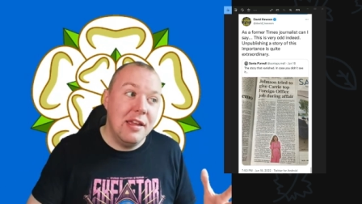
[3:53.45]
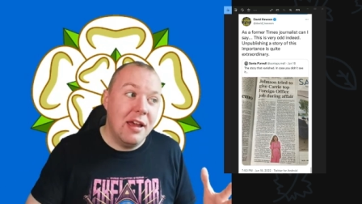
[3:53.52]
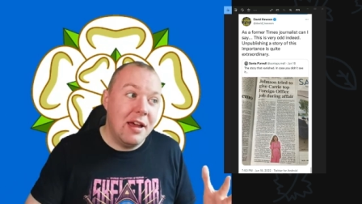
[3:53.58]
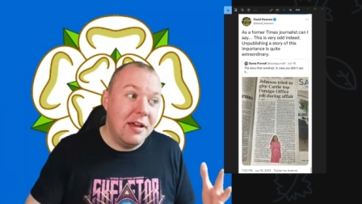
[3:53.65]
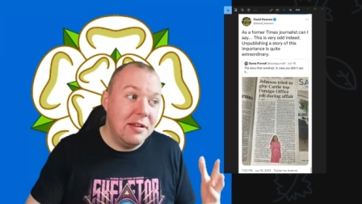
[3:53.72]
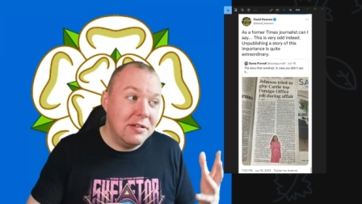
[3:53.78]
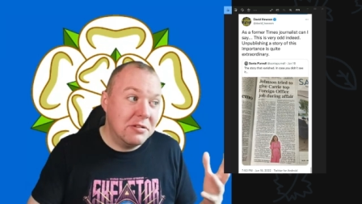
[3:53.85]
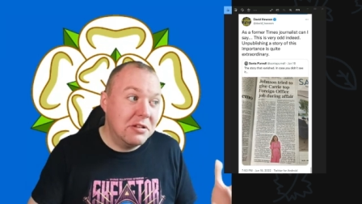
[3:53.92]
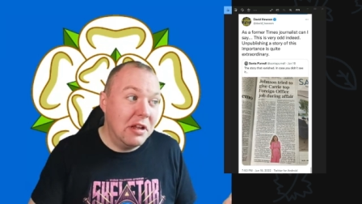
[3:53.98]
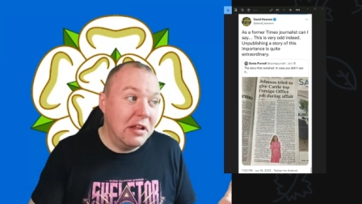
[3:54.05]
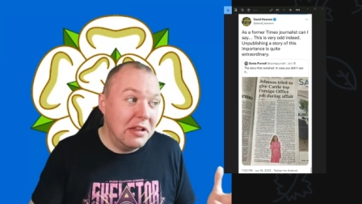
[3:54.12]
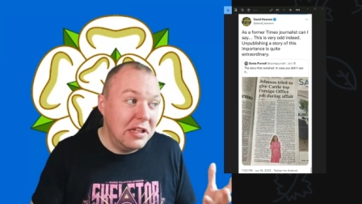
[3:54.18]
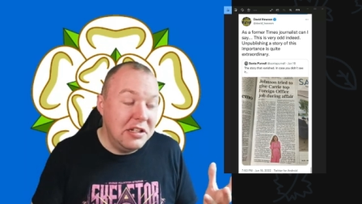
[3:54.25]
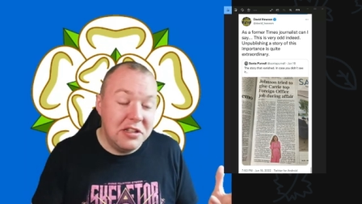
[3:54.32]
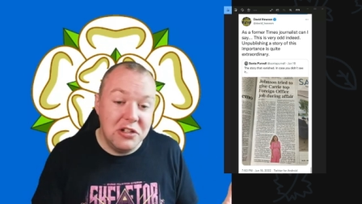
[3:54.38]
at
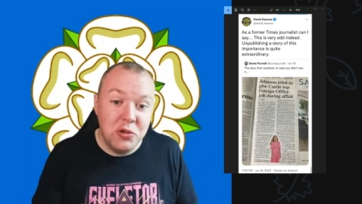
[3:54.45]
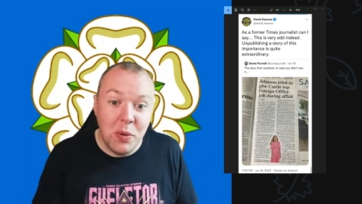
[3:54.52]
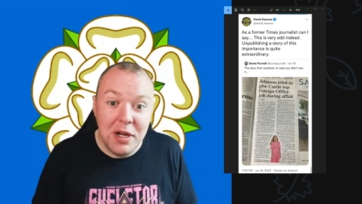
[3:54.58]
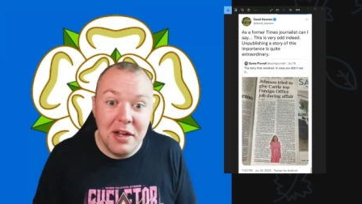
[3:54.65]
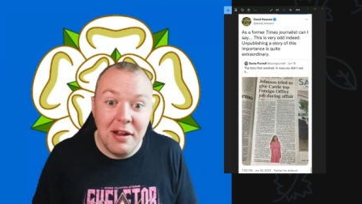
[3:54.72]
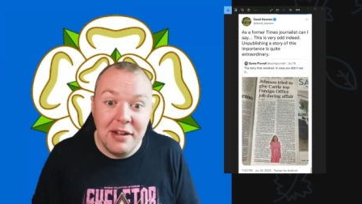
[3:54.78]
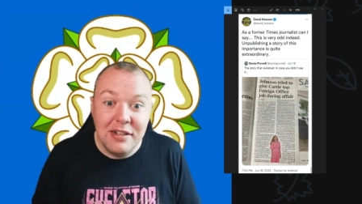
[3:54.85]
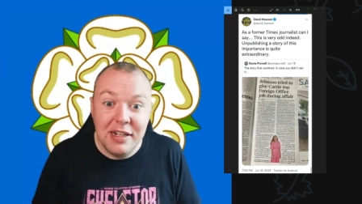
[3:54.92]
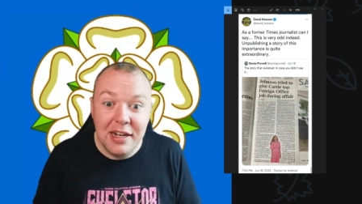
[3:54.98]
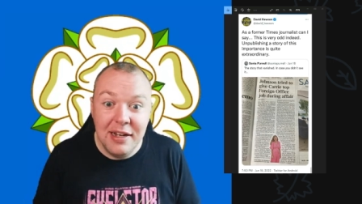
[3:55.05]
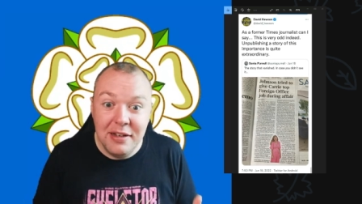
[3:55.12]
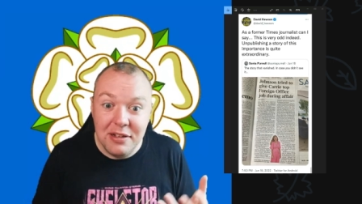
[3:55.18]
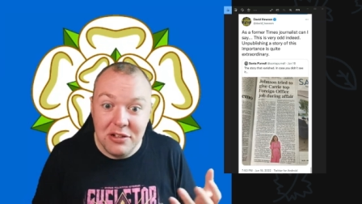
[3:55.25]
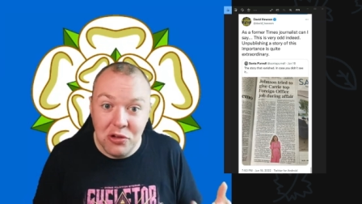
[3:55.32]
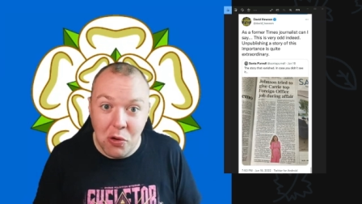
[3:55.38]
least the
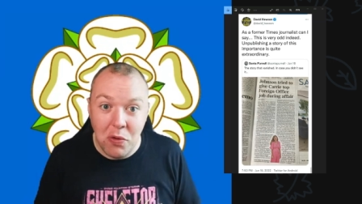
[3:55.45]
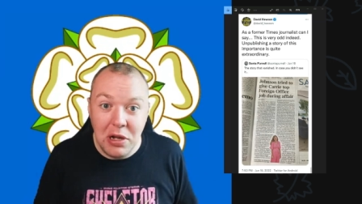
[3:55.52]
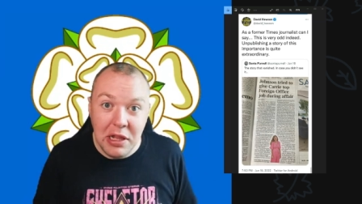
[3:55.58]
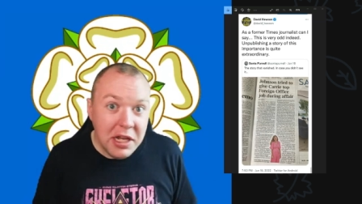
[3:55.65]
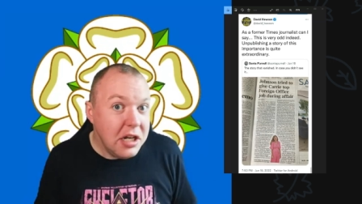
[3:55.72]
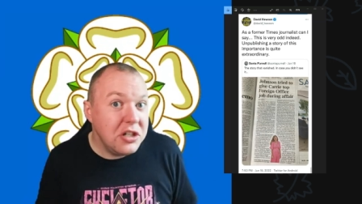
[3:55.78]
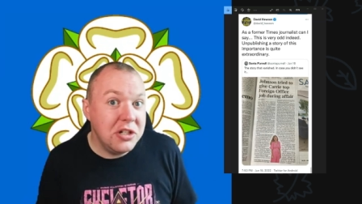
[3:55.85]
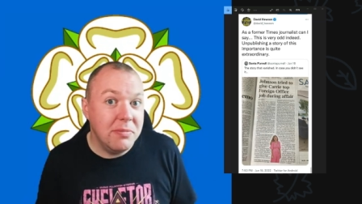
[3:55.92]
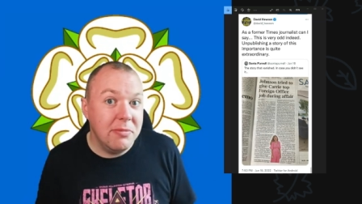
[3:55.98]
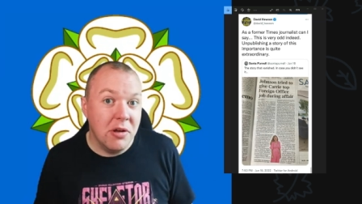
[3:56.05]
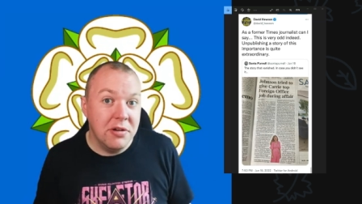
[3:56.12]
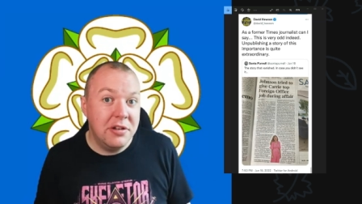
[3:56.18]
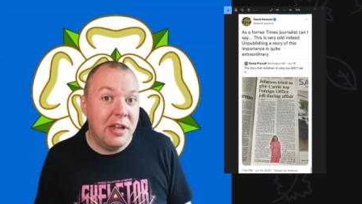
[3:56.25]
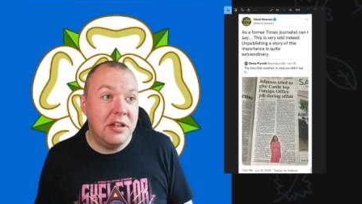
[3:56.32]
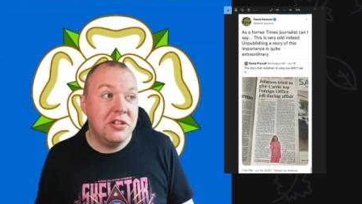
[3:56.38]
2019 Tory leadership
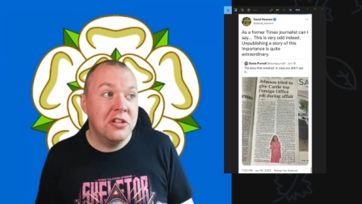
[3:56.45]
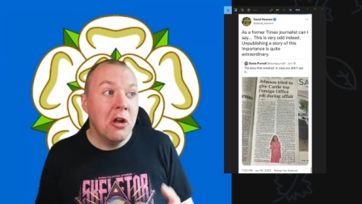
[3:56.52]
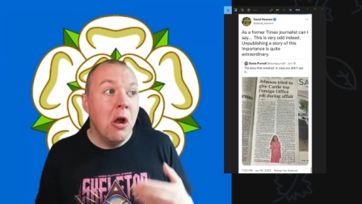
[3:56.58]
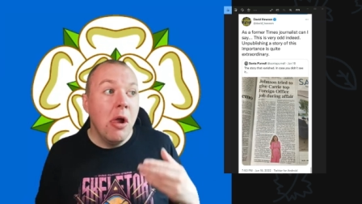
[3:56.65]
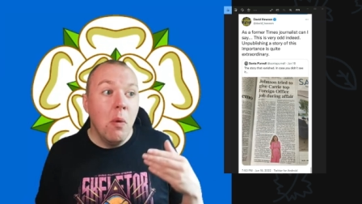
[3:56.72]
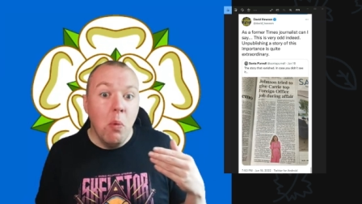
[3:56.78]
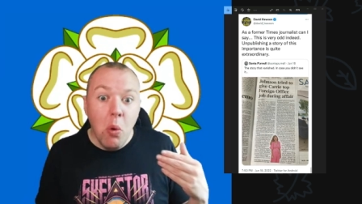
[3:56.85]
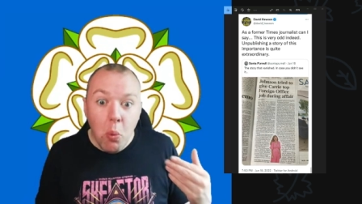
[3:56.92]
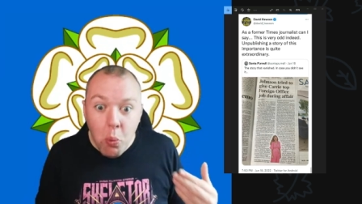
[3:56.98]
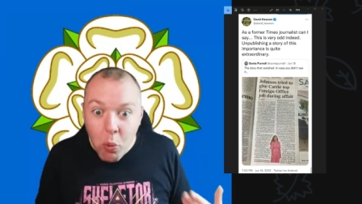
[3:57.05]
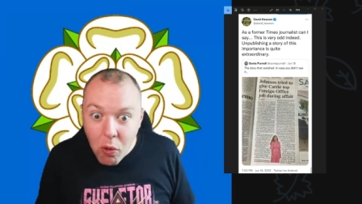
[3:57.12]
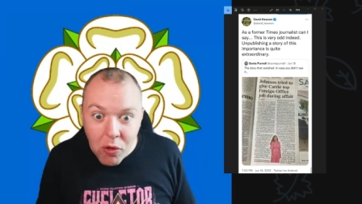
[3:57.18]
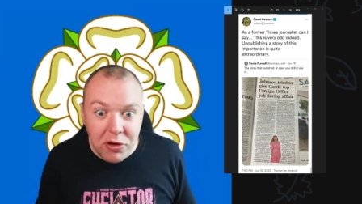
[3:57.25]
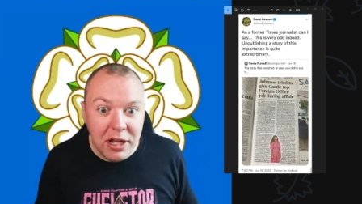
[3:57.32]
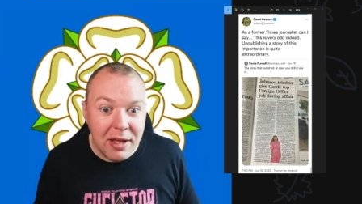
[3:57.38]
contest, were
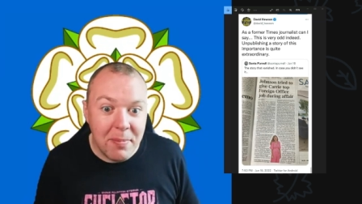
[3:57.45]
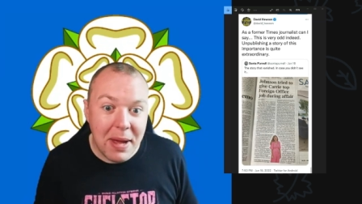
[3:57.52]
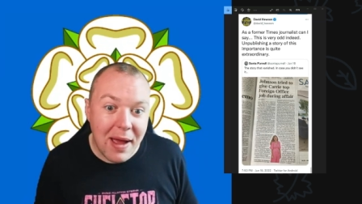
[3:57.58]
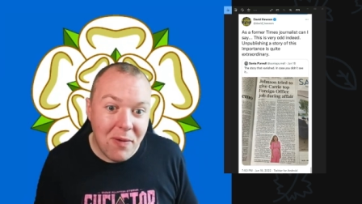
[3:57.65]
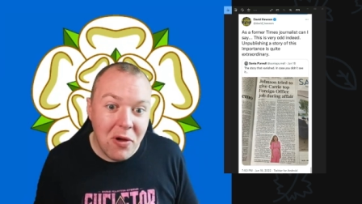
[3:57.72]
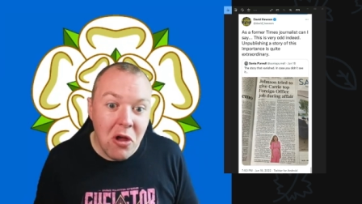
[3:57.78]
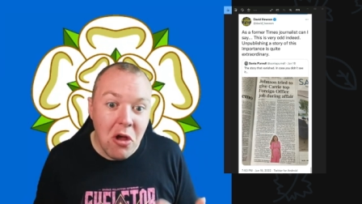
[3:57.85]
warning about.